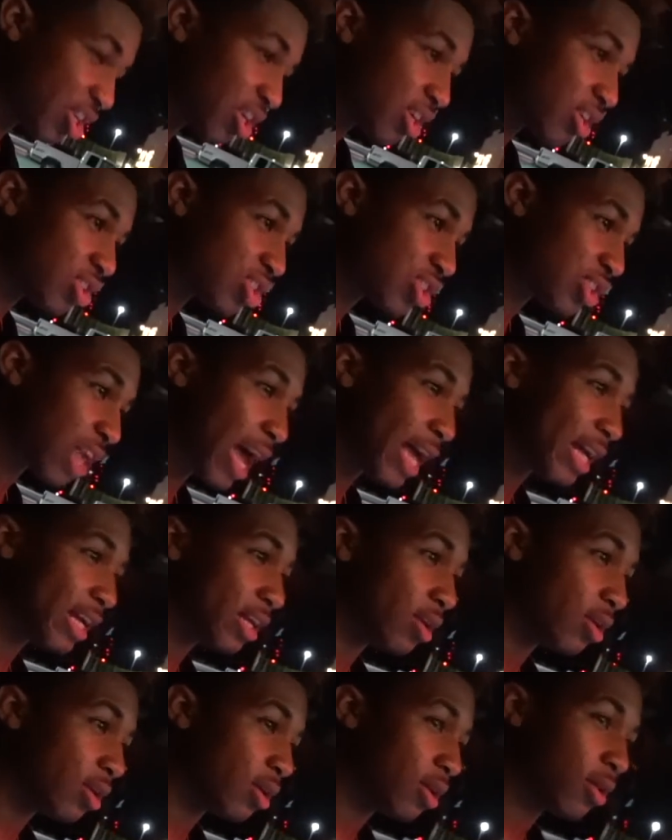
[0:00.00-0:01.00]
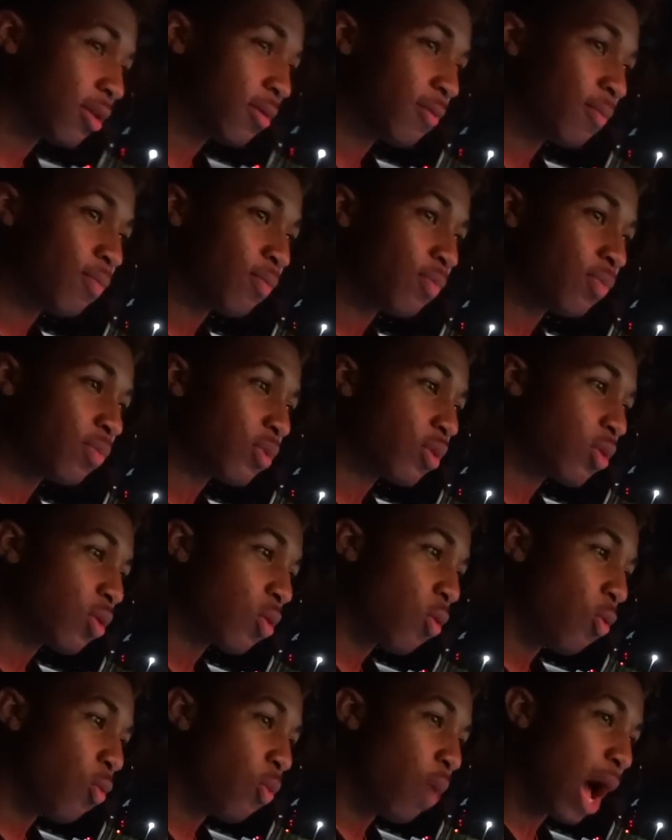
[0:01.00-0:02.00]
looking snotty,
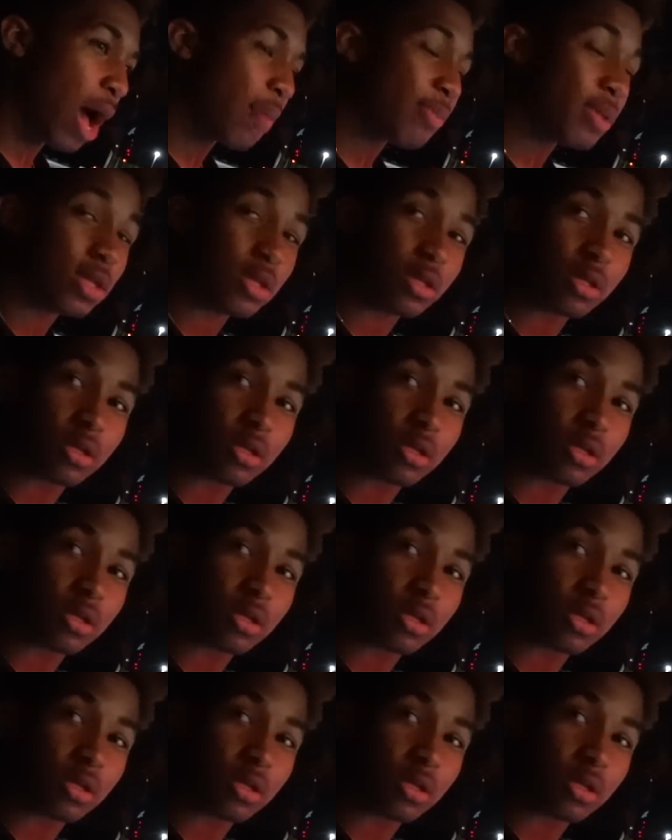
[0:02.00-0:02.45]
wabi,